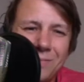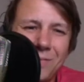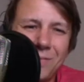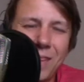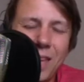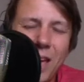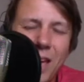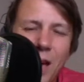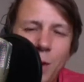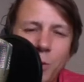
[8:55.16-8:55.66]

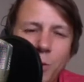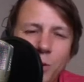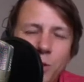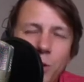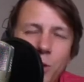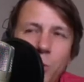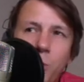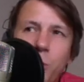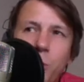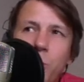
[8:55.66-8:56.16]
Yeah, I wish
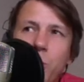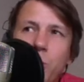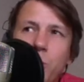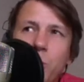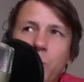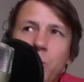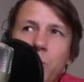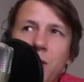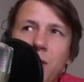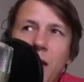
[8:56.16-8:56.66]
they would
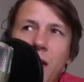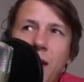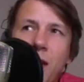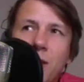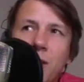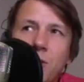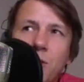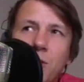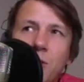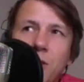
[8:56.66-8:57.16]
reduce
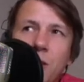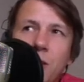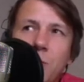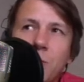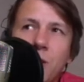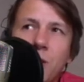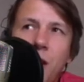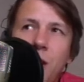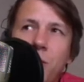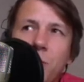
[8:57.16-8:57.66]
that. It just
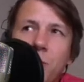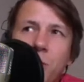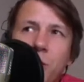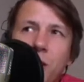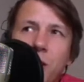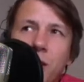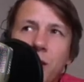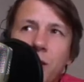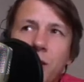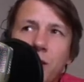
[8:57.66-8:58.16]
seems kind of
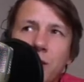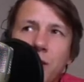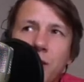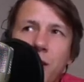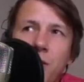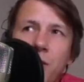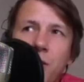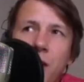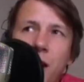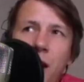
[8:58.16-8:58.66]
ridiculous to
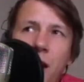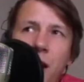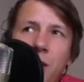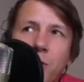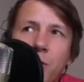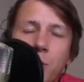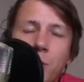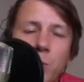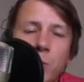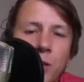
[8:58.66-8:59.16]
have that high
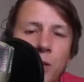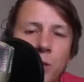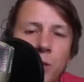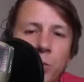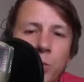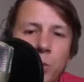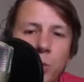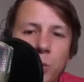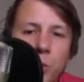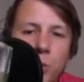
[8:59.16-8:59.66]
of a
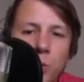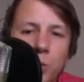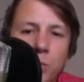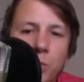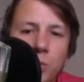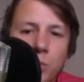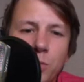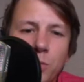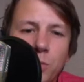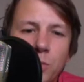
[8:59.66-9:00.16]
speed through
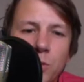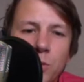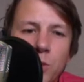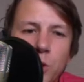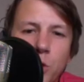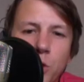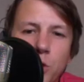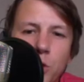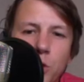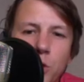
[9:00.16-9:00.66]

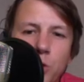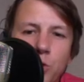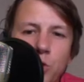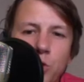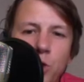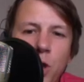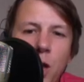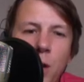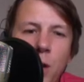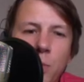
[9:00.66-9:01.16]
such a
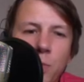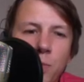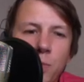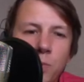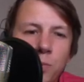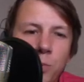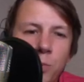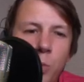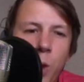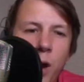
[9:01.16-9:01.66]

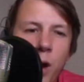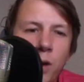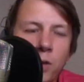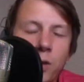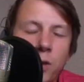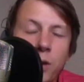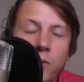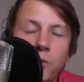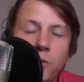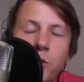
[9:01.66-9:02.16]

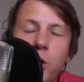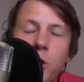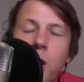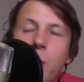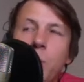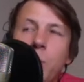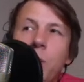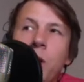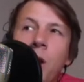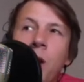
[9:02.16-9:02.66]
wildlife
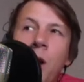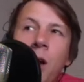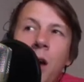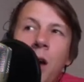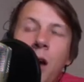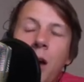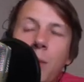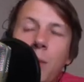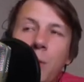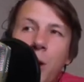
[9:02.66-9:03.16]
gem.
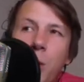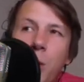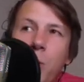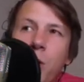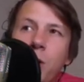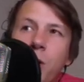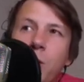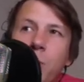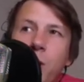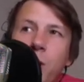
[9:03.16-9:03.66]
But I
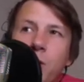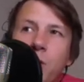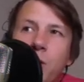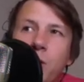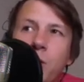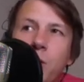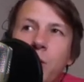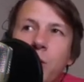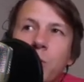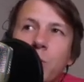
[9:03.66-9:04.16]
wanted to
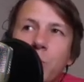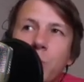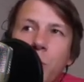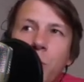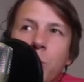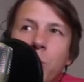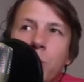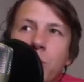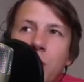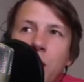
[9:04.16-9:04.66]
mention those
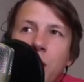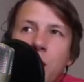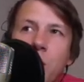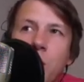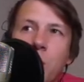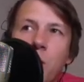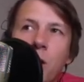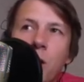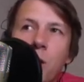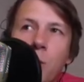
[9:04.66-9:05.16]
roads that
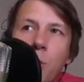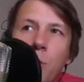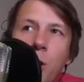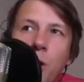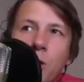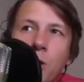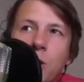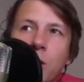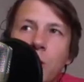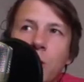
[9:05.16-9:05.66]
go into the marsh.